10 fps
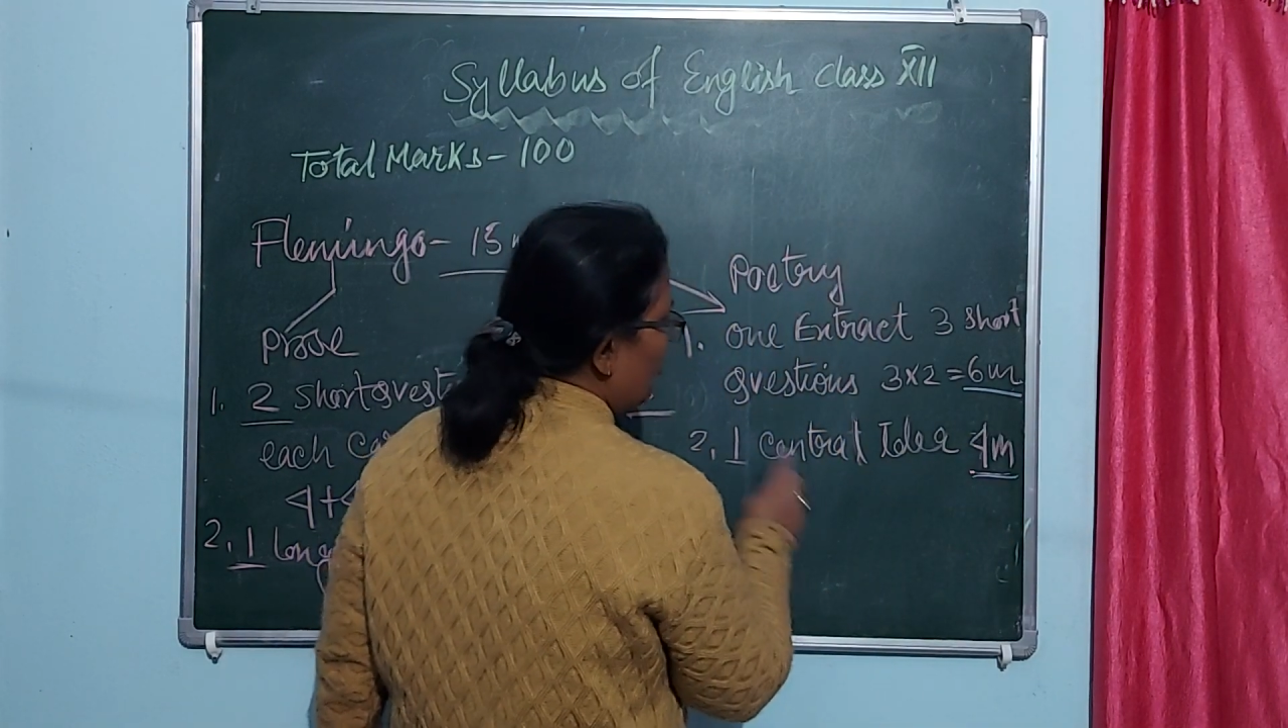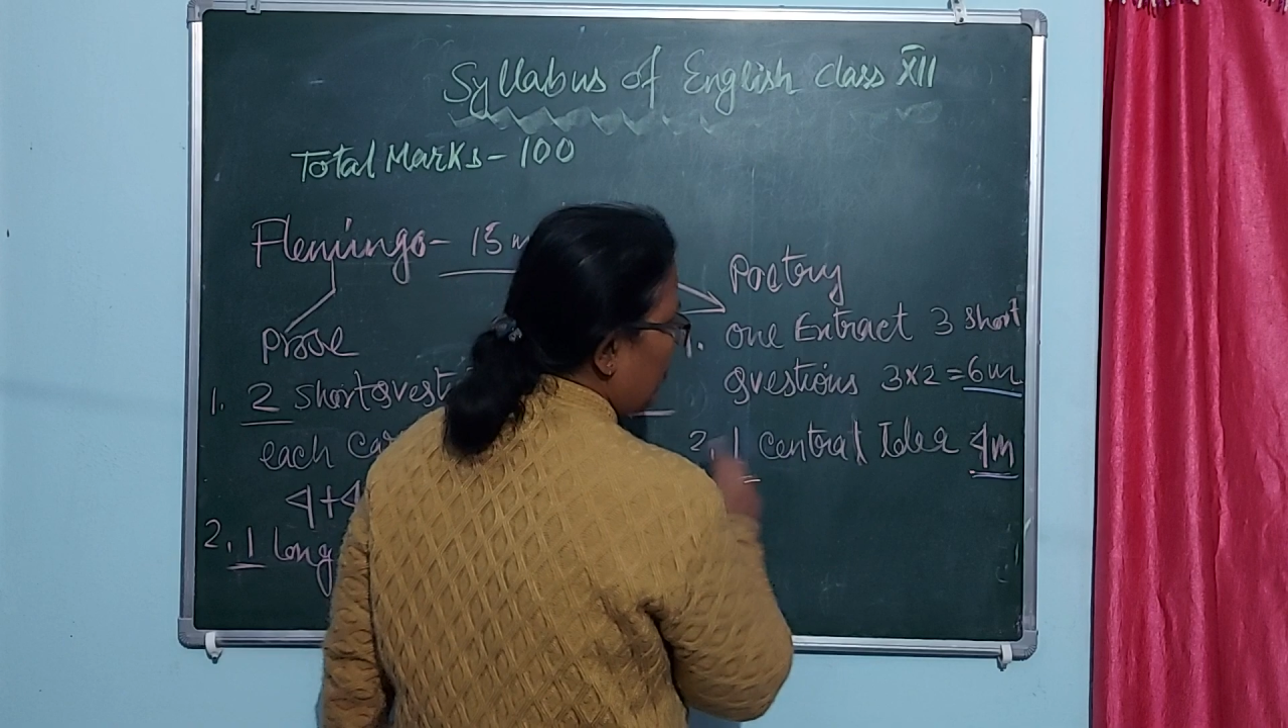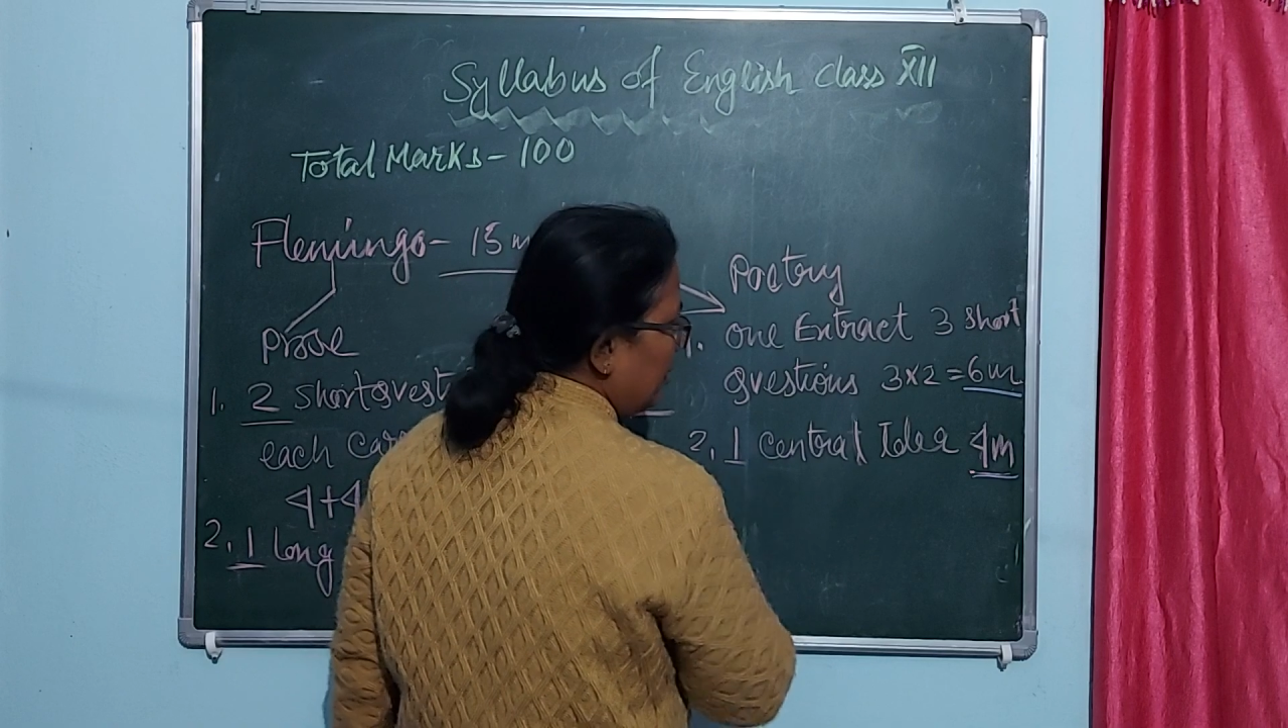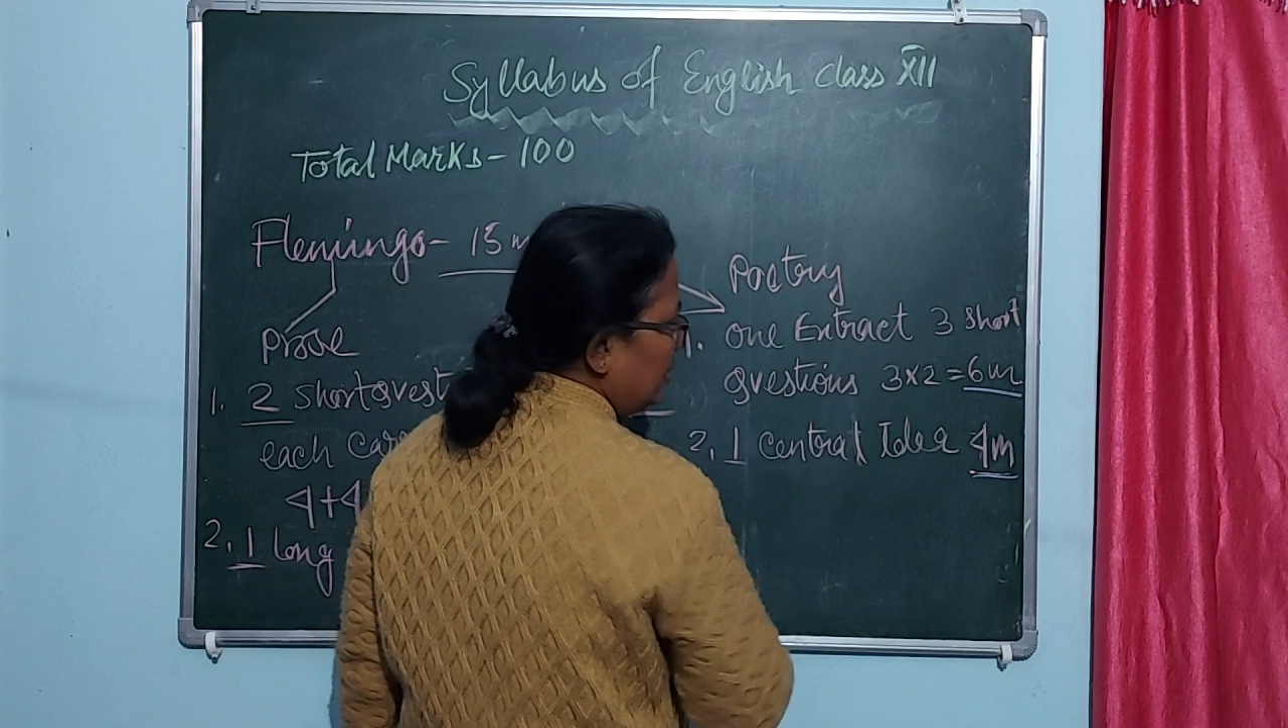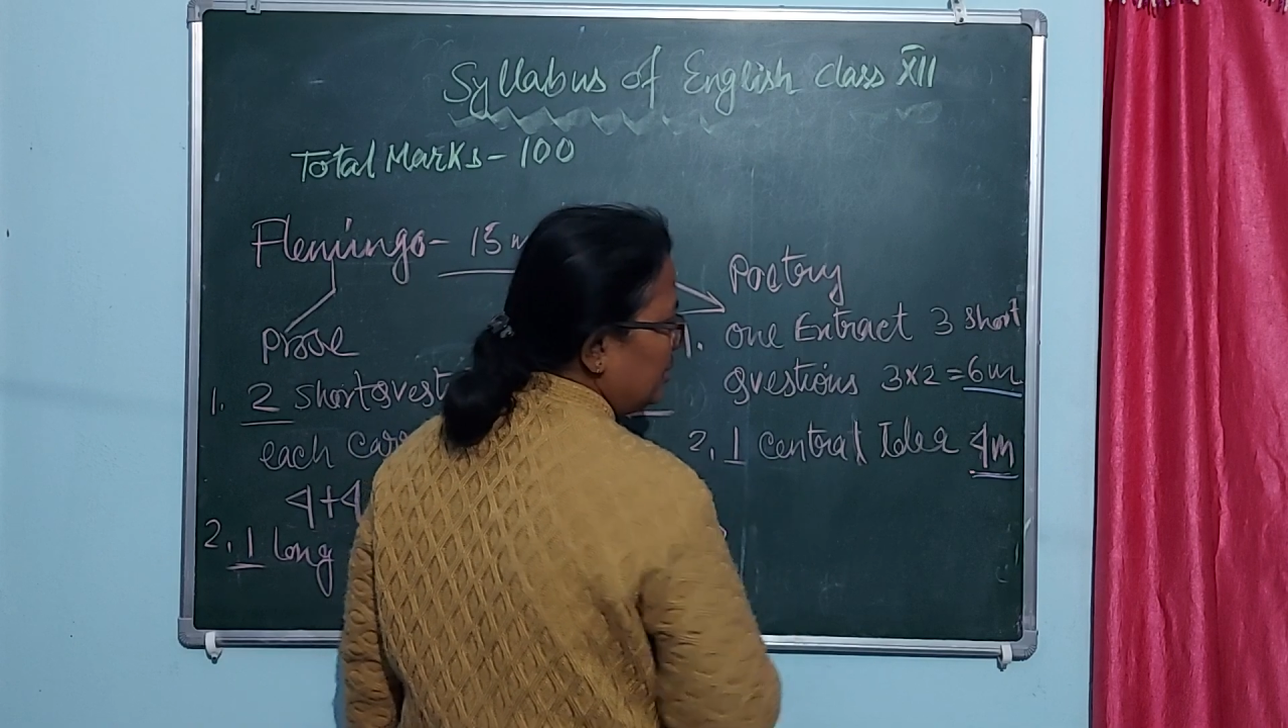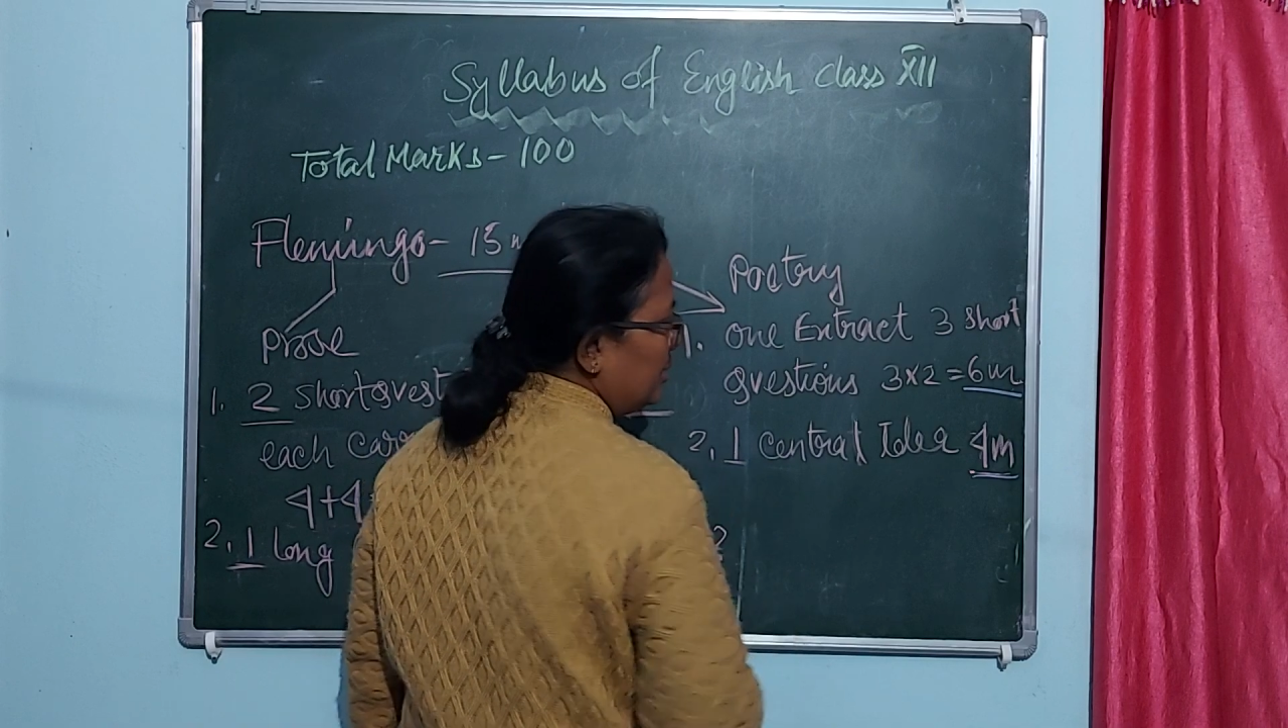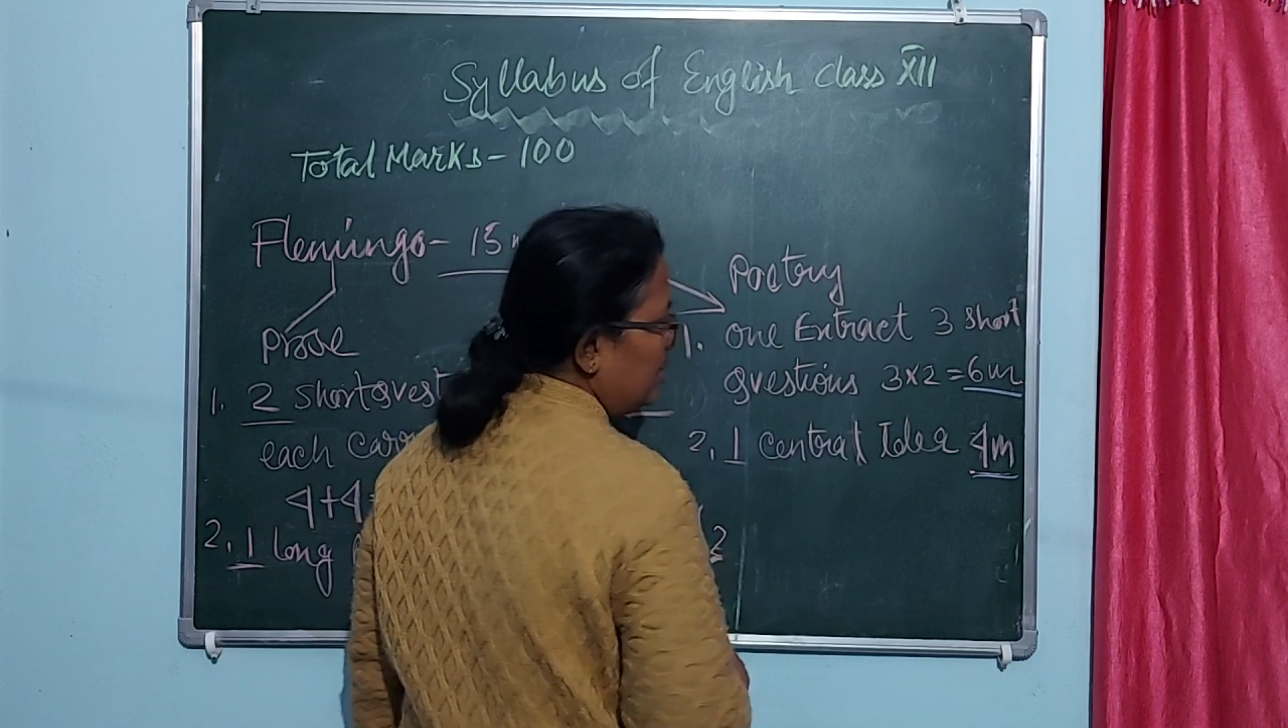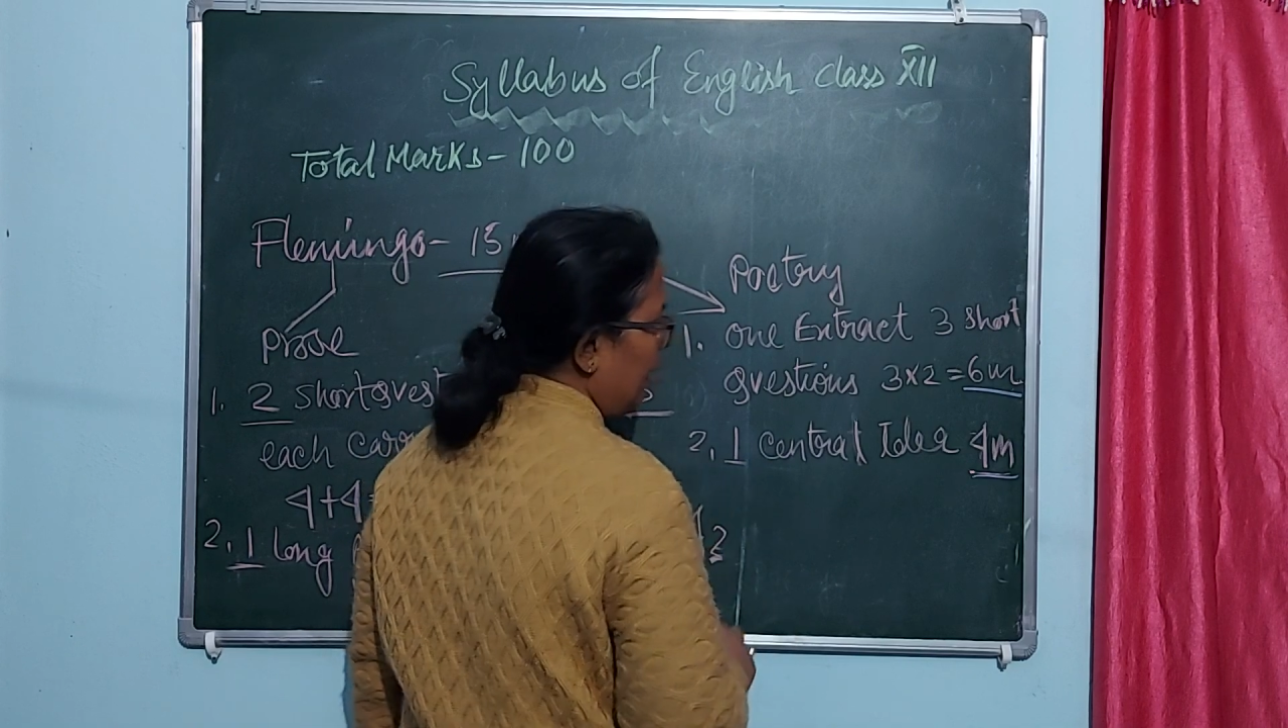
one thing